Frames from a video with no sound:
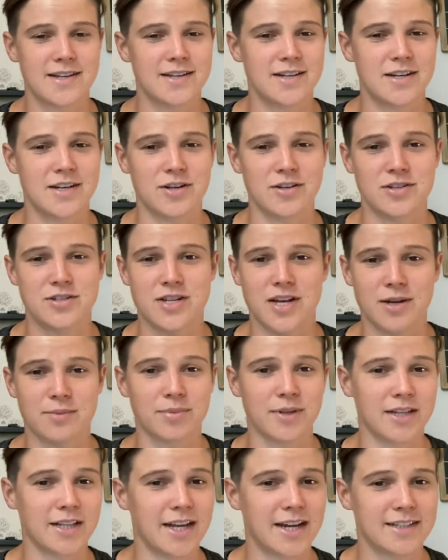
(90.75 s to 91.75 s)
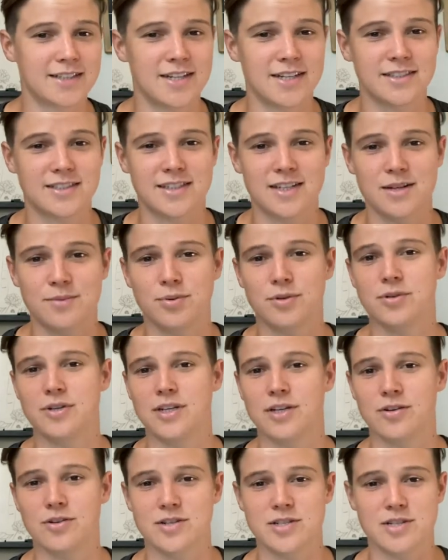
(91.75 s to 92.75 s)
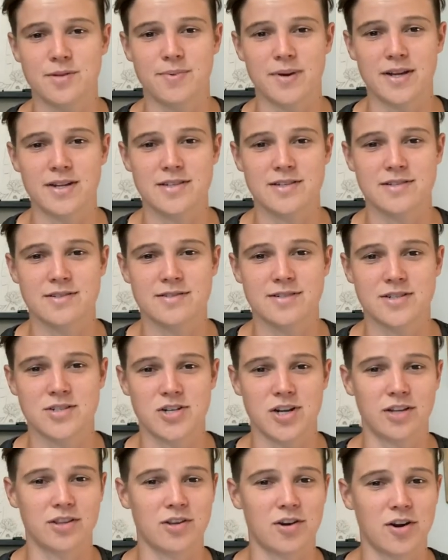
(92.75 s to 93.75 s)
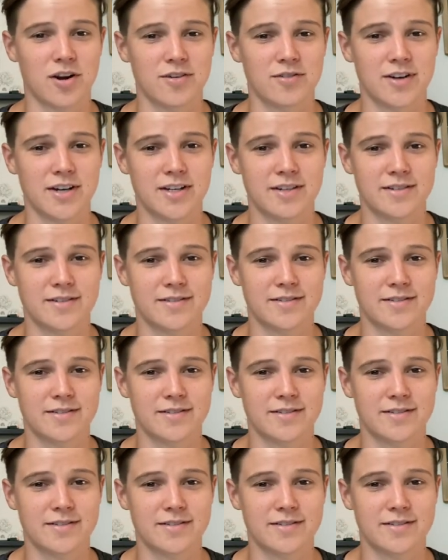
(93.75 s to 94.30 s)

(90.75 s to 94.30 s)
You take a blood lactate sample, increase the pace, check the heart rate.